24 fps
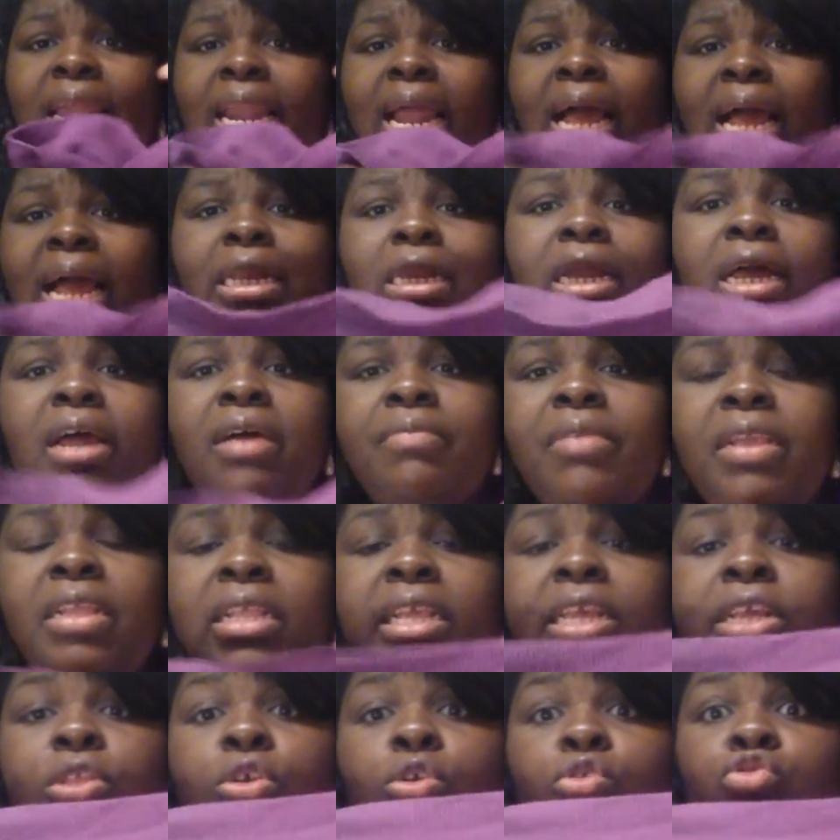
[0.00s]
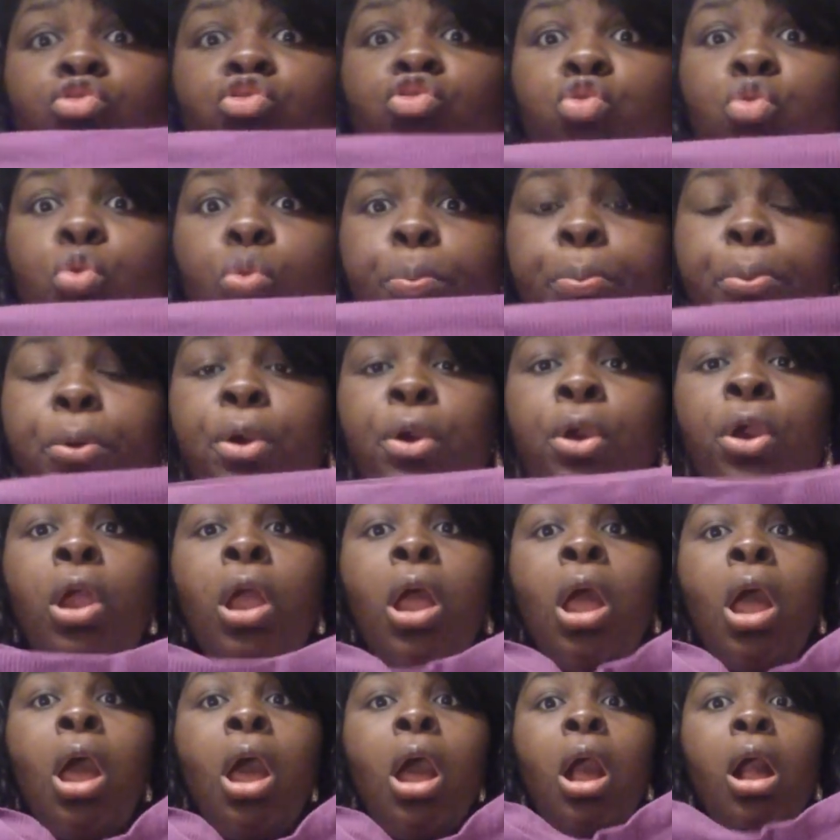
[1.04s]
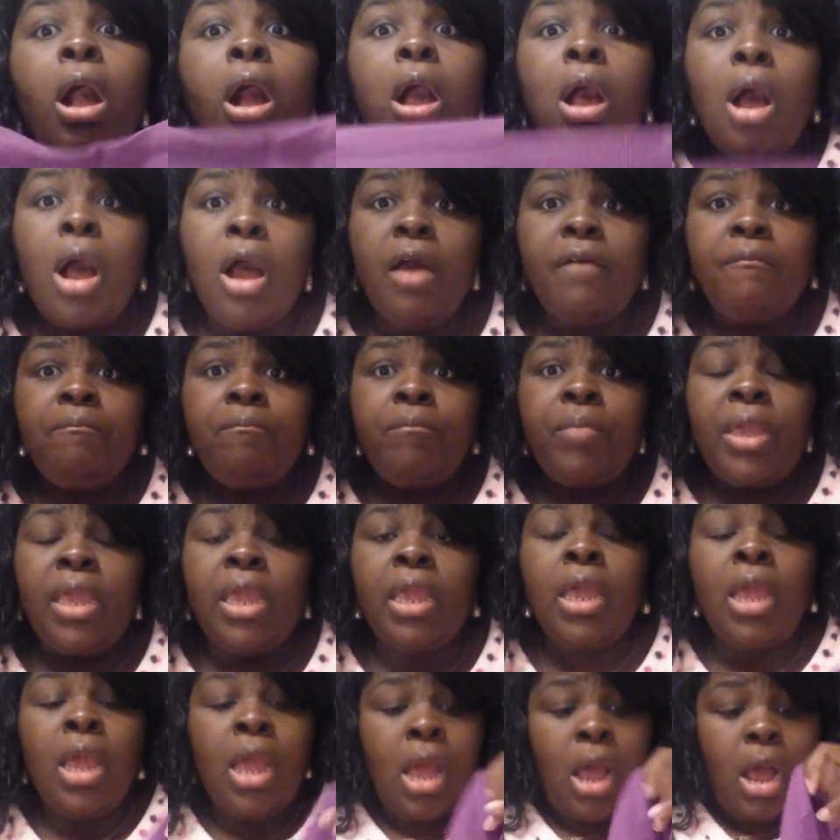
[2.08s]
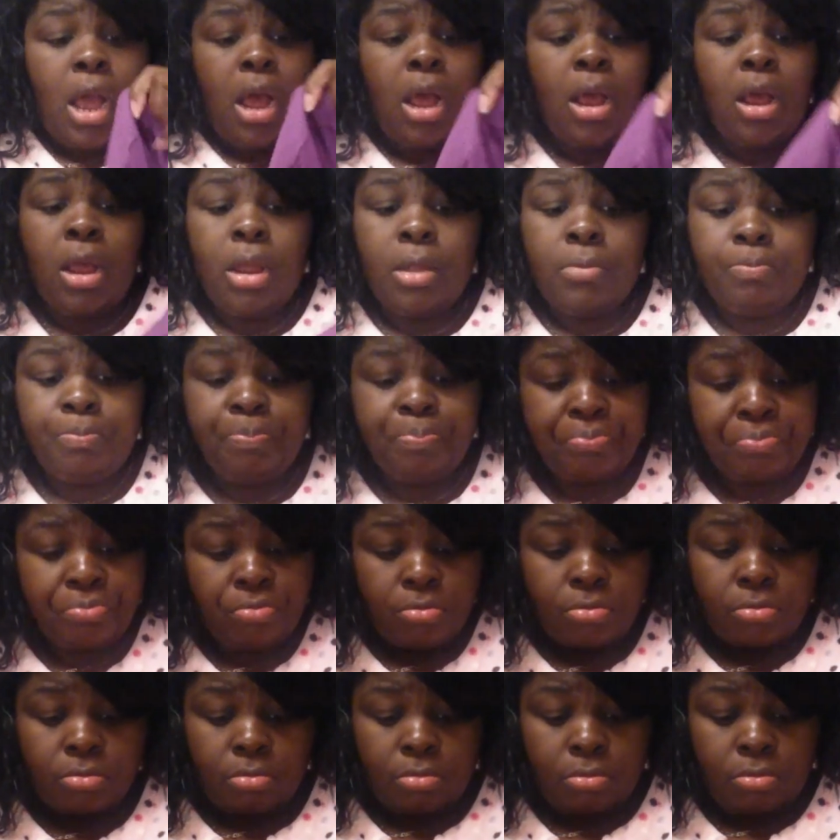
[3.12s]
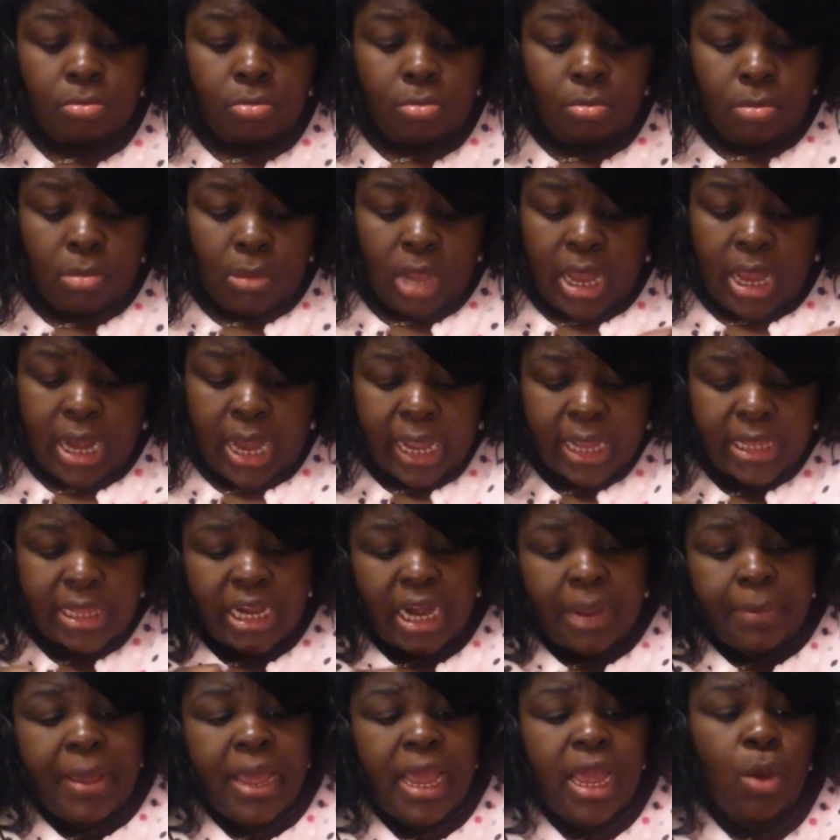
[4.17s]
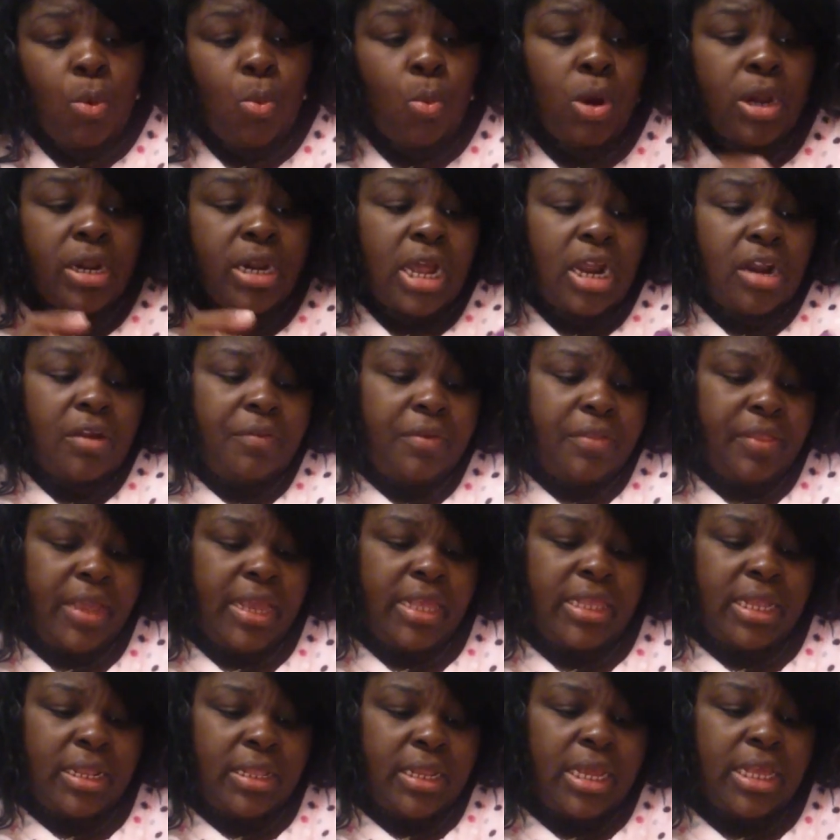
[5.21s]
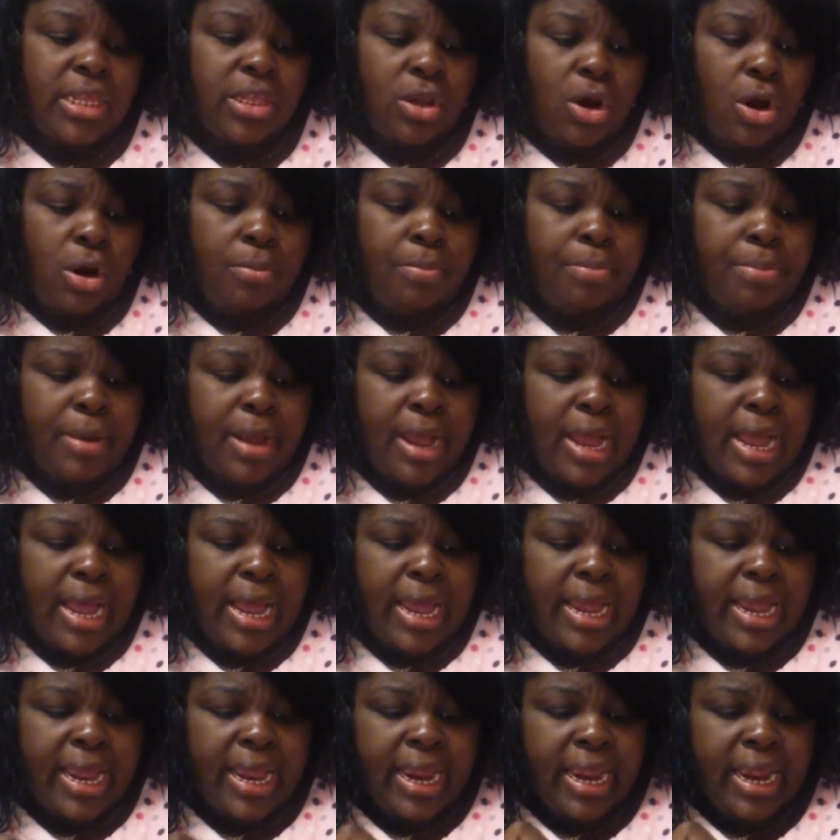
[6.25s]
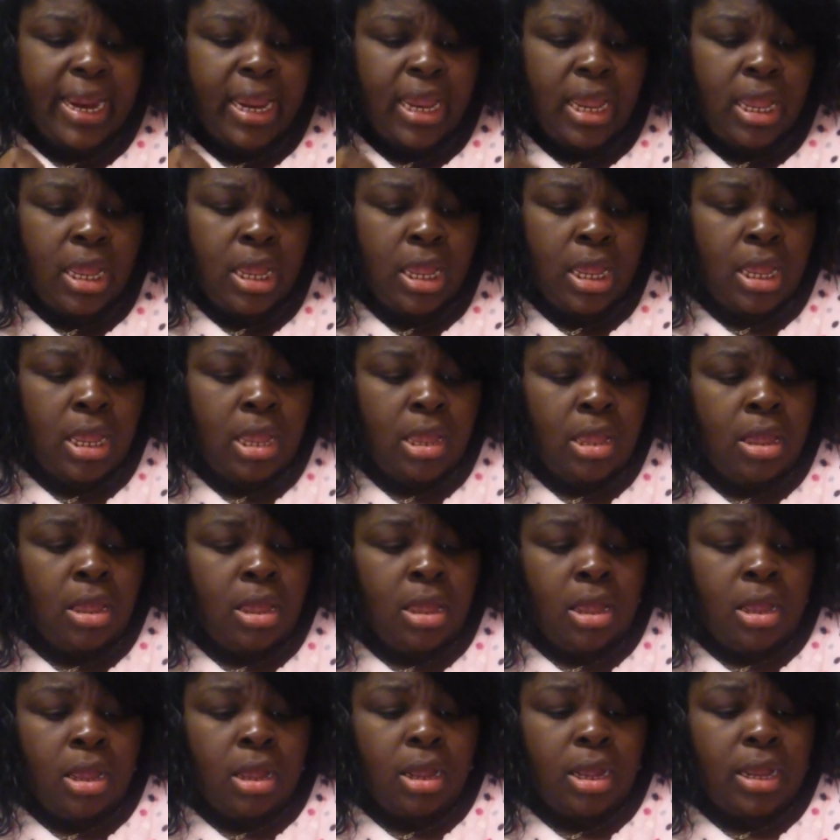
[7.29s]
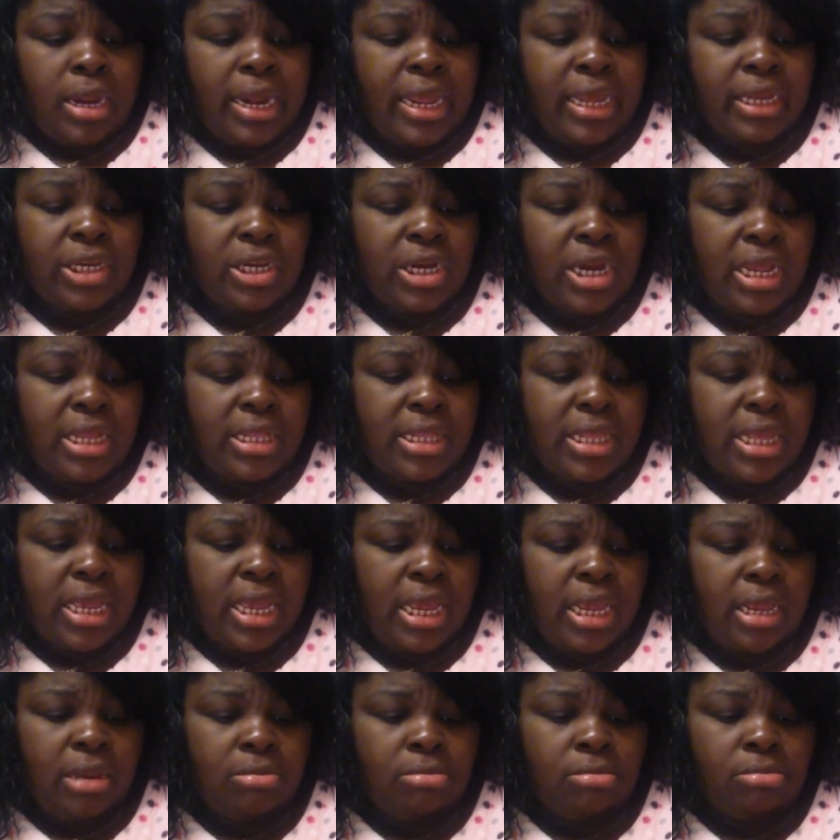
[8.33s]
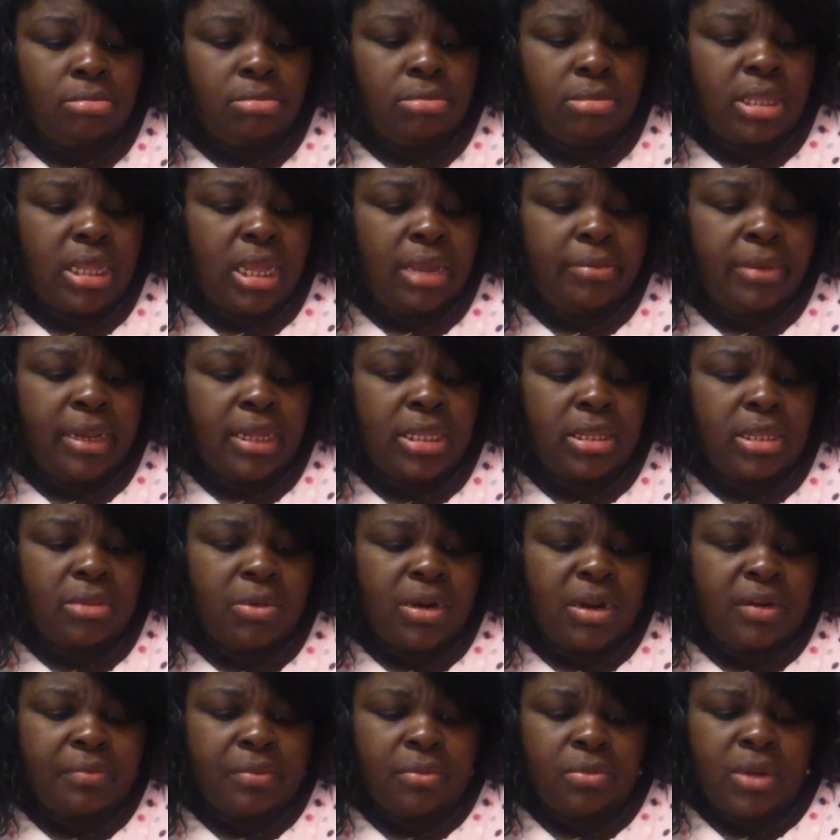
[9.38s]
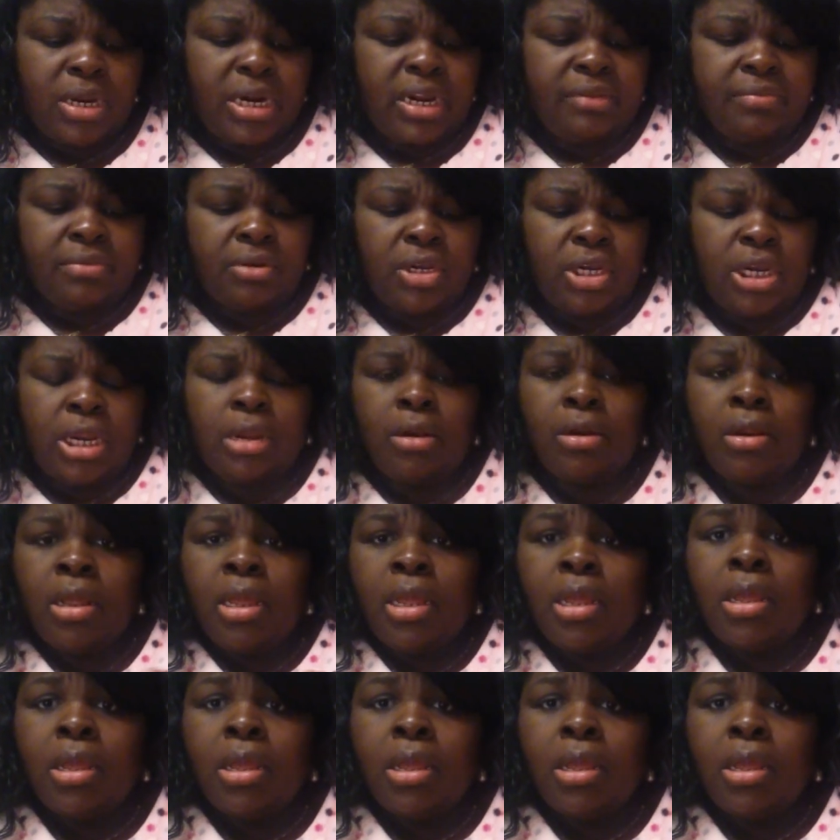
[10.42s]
And I love these. These are super comfy. Um, and like I said, I paid $1 for these. And these are by Connection 18, Seamless, or whatever, whatever, shit.